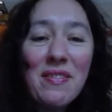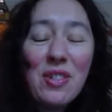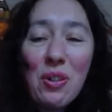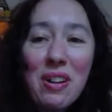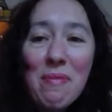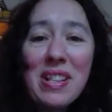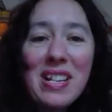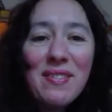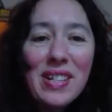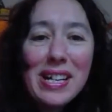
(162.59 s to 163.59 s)
joining with
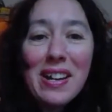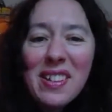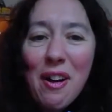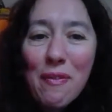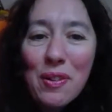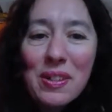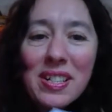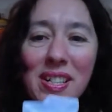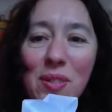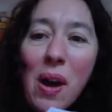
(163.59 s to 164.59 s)
these videos
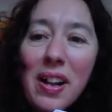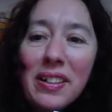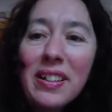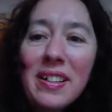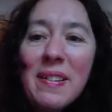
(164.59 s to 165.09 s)
afterwards as well.